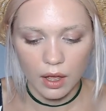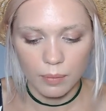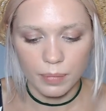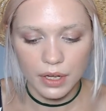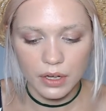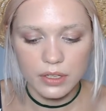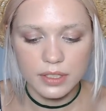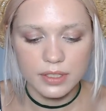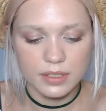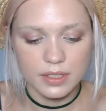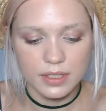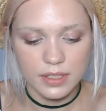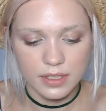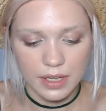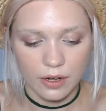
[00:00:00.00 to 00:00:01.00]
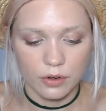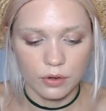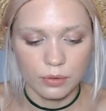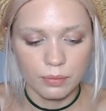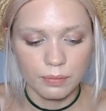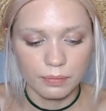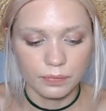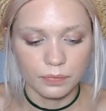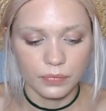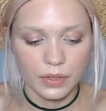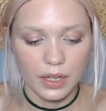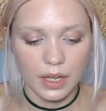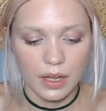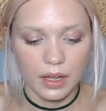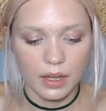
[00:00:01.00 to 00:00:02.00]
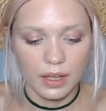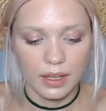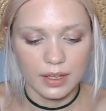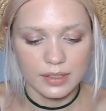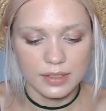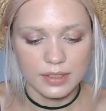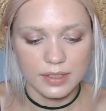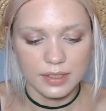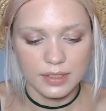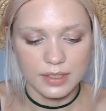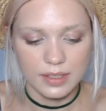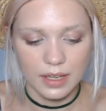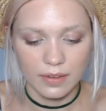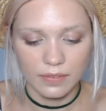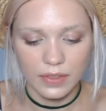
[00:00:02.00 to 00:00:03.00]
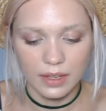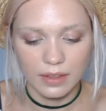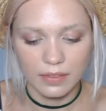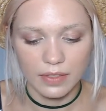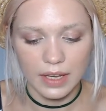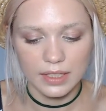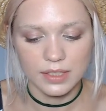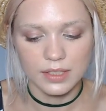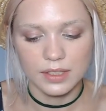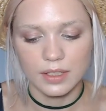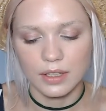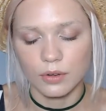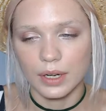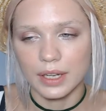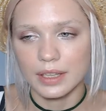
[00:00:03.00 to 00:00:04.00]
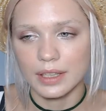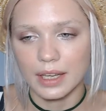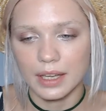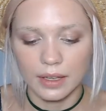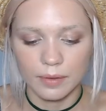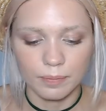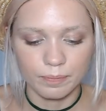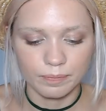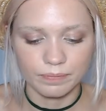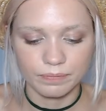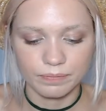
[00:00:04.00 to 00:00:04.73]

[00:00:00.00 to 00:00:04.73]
Because serum is something that really